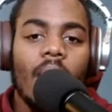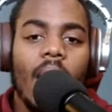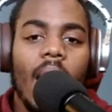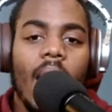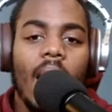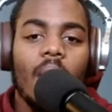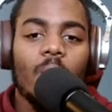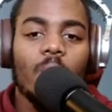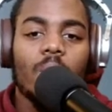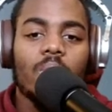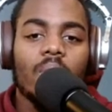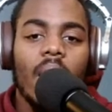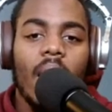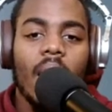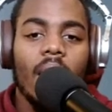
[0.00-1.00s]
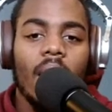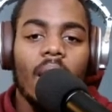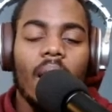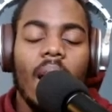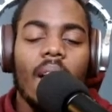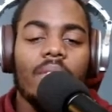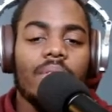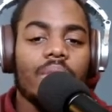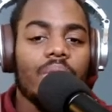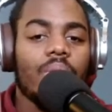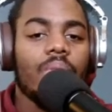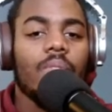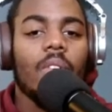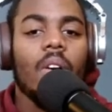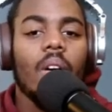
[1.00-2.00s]
I will not allow for you
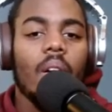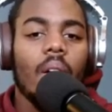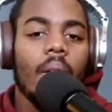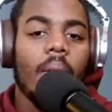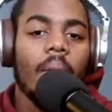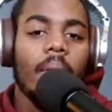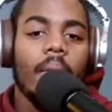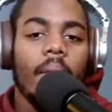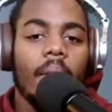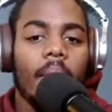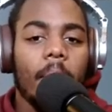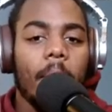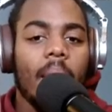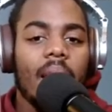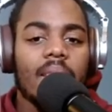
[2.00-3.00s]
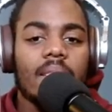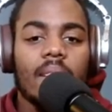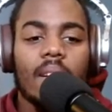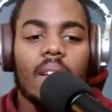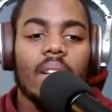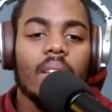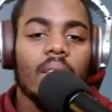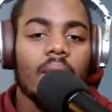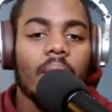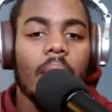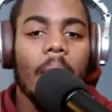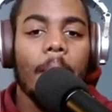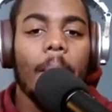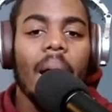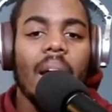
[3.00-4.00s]
to fall, my son,
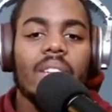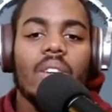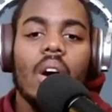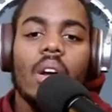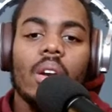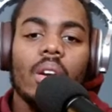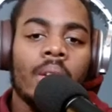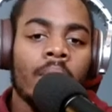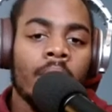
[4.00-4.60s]
my daughter.